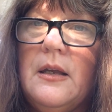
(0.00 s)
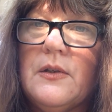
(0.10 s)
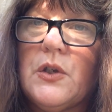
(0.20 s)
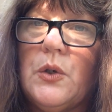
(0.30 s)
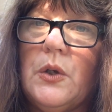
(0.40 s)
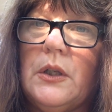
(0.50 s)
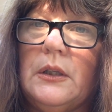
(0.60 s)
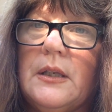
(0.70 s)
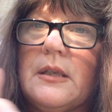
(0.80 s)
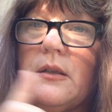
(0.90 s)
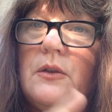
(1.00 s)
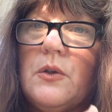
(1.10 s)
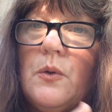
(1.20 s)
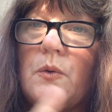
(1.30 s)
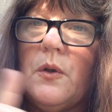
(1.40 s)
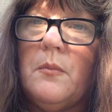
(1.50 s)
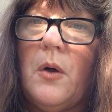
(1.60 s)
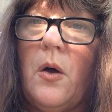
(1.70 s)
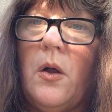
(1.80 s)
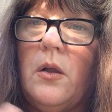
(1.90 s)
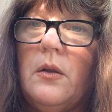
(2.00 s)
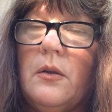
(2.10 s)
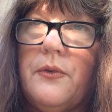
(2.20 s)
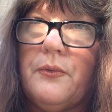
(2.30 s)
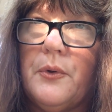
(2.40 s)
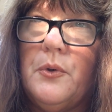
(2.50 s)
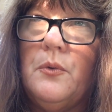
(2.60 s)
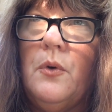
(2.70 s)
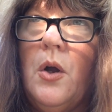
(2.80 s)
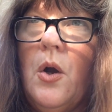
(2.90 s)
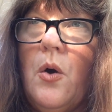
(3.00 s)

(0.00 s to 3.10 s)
so you can listen to them all through,